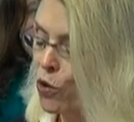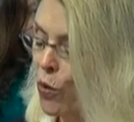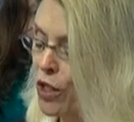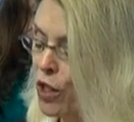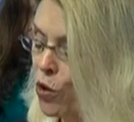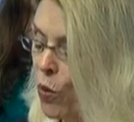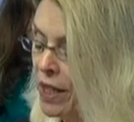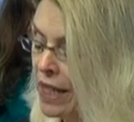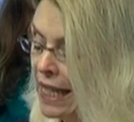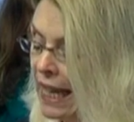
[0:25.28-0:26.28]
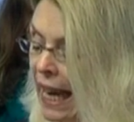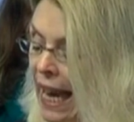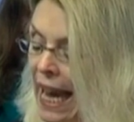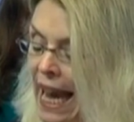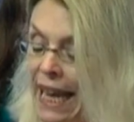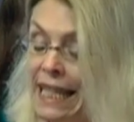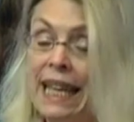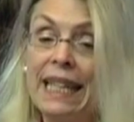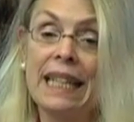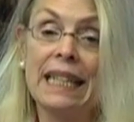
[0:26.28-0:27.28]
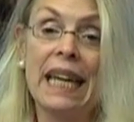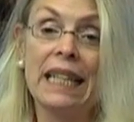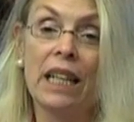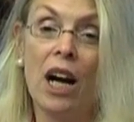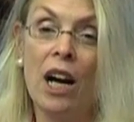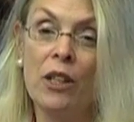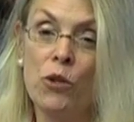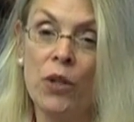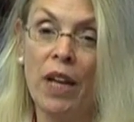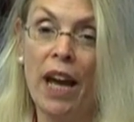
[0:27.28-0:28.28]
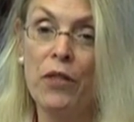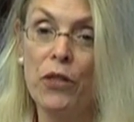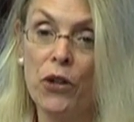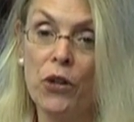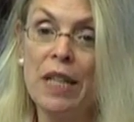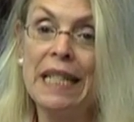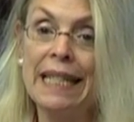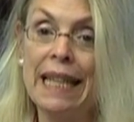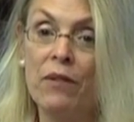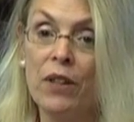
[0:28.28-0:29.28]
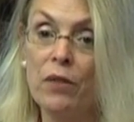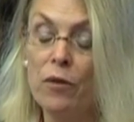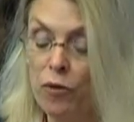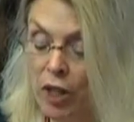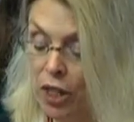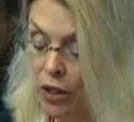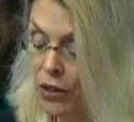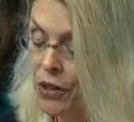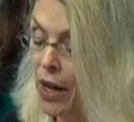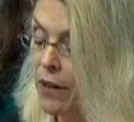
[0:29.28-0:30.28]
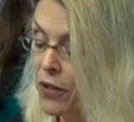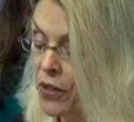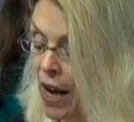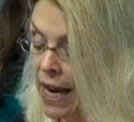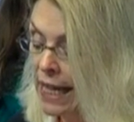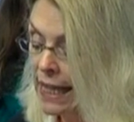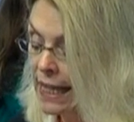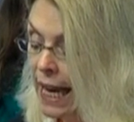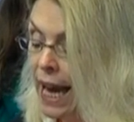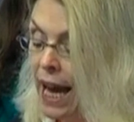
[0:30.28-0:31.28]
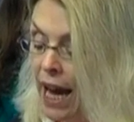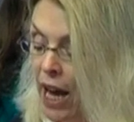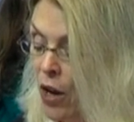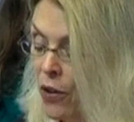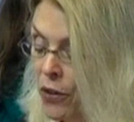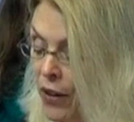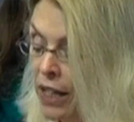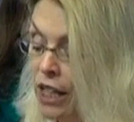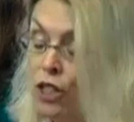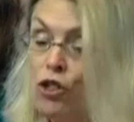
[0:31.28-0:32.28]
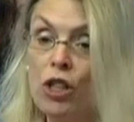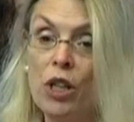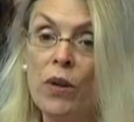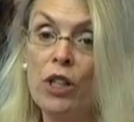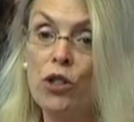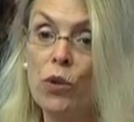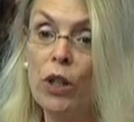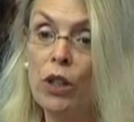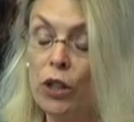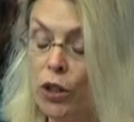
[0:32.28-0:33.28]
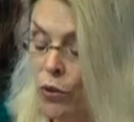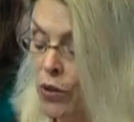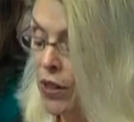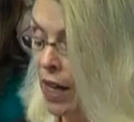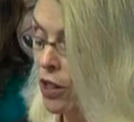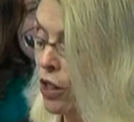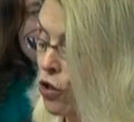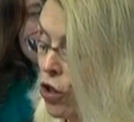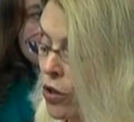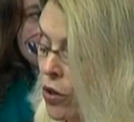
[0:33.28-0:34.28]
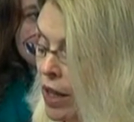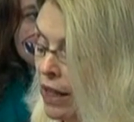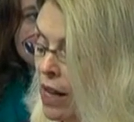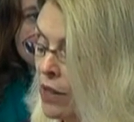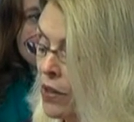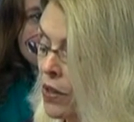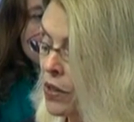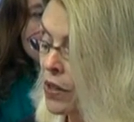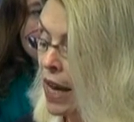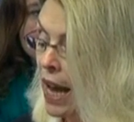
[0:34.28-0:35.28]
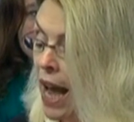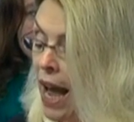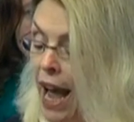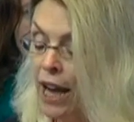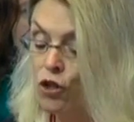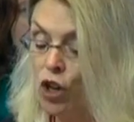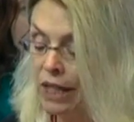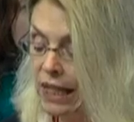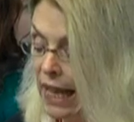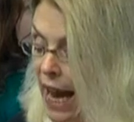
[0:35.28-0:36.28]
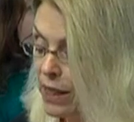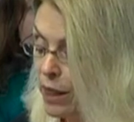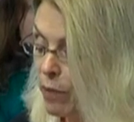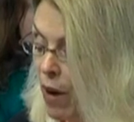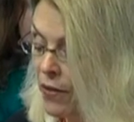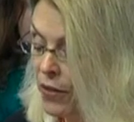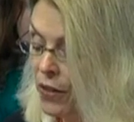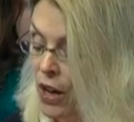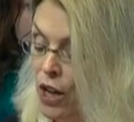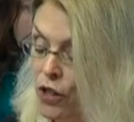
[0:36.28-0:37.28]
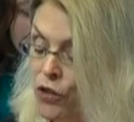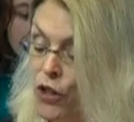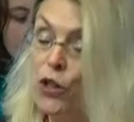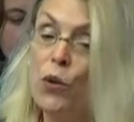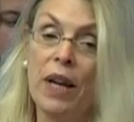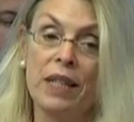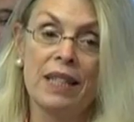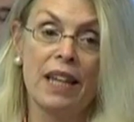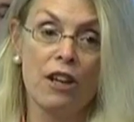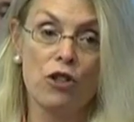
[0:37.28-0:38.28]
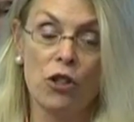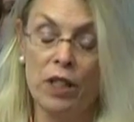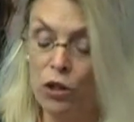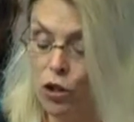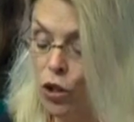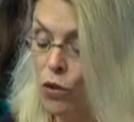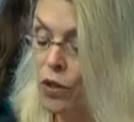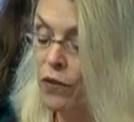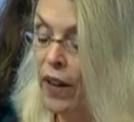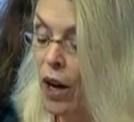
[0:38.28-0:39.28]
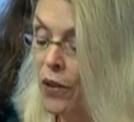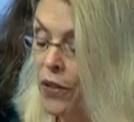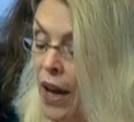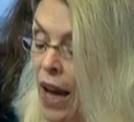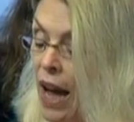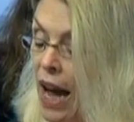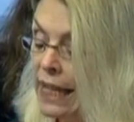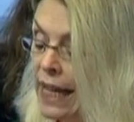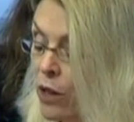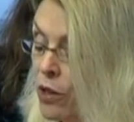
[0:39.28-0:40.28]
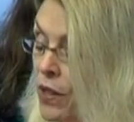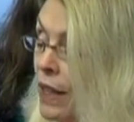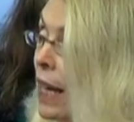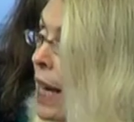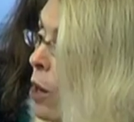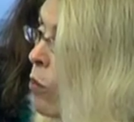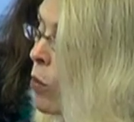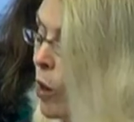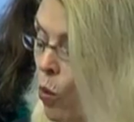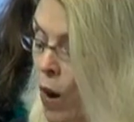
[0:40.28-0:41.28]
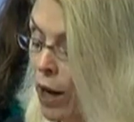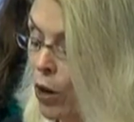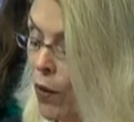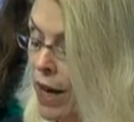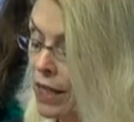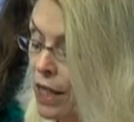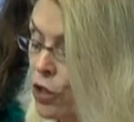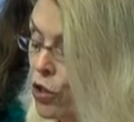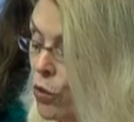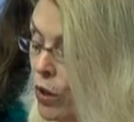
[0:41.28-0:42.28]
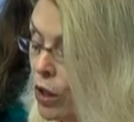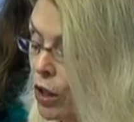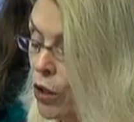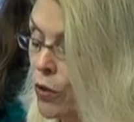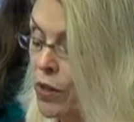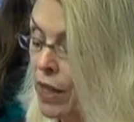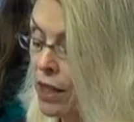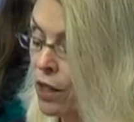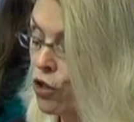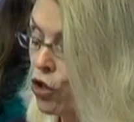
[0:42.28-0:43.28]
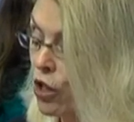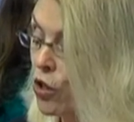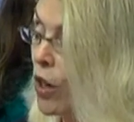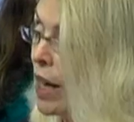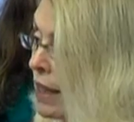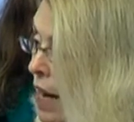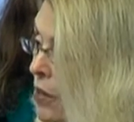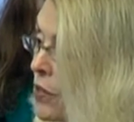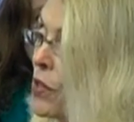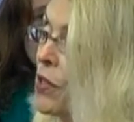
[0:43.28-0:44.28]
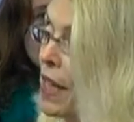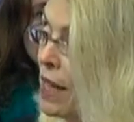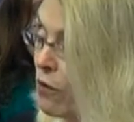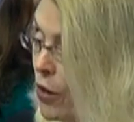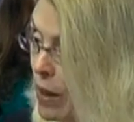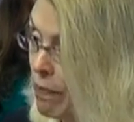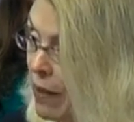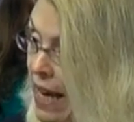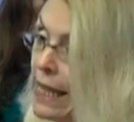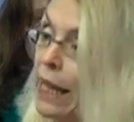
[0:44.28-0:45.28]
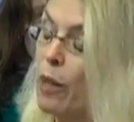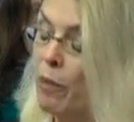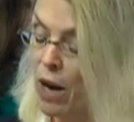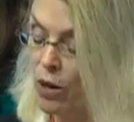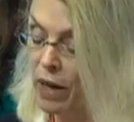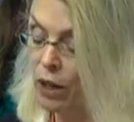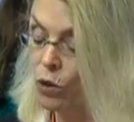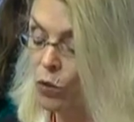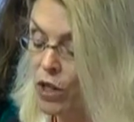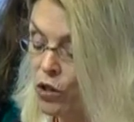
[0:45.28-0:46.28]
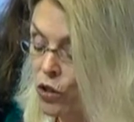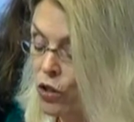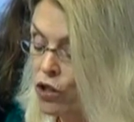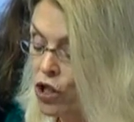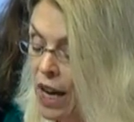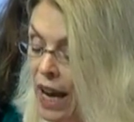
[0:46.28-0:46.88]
2020 and designated 137 fields of science, health, and engineering to include sex and gender analysis. And just last month, the U.S. National Institutes of Health announced that it will require grantees to include sex and gender analysis in very basic biomedical research.